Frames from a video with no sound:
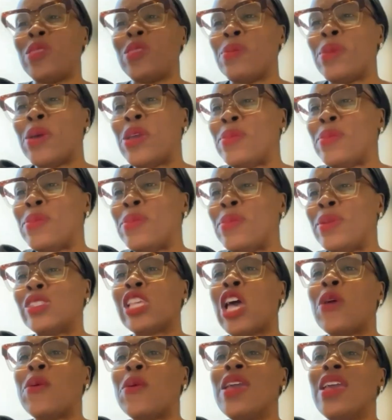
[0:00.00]
the moment.
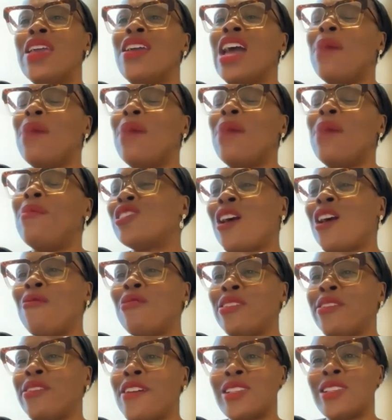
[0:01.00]
So I'm going to start with
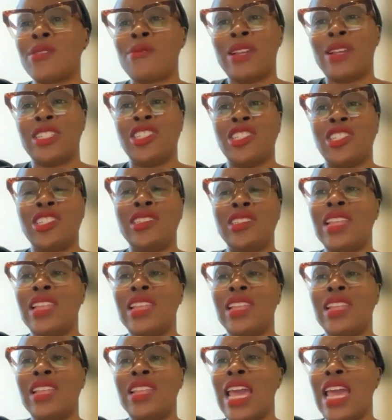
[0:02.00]
the first question,
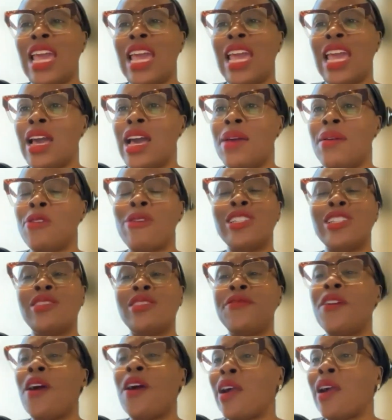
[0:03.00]
and it's a
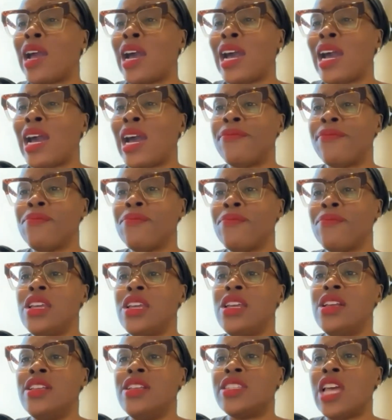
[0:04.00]
question for Archive.
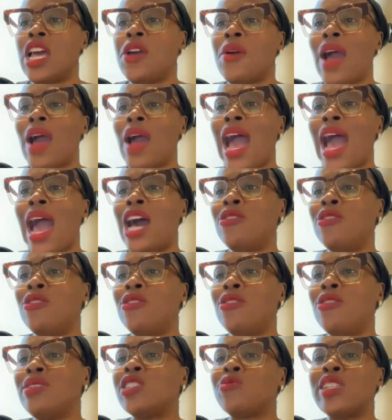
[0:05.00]
So how
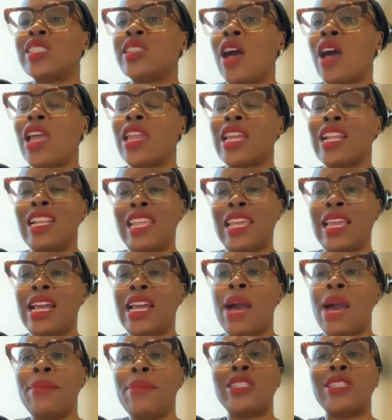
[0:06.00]
does
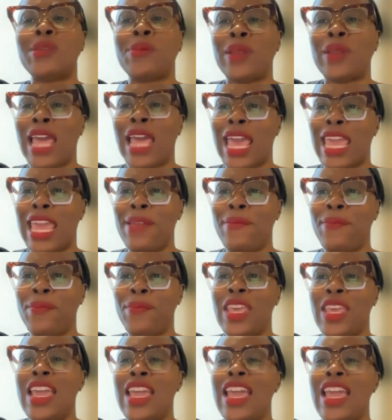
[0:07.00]
recycling come into play,
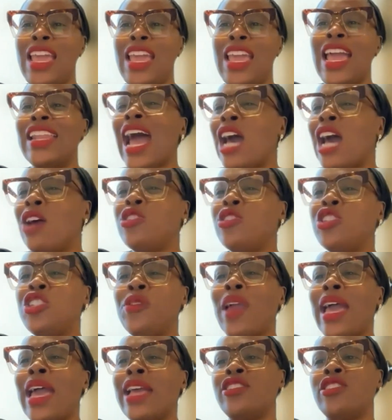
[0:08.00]
and how
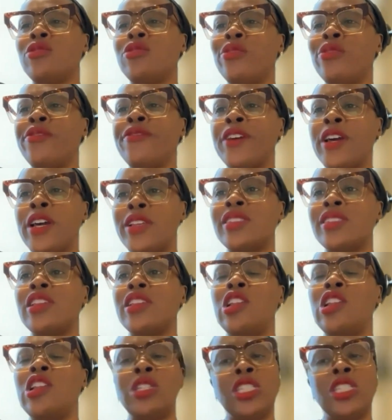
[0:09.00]
do you handle
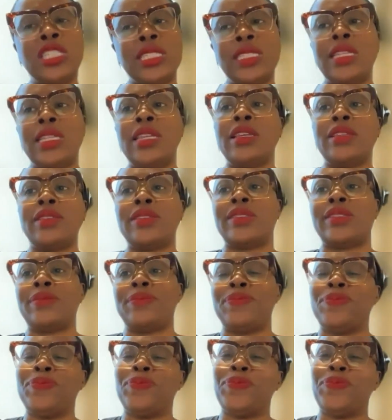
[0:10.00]
reverse logistics?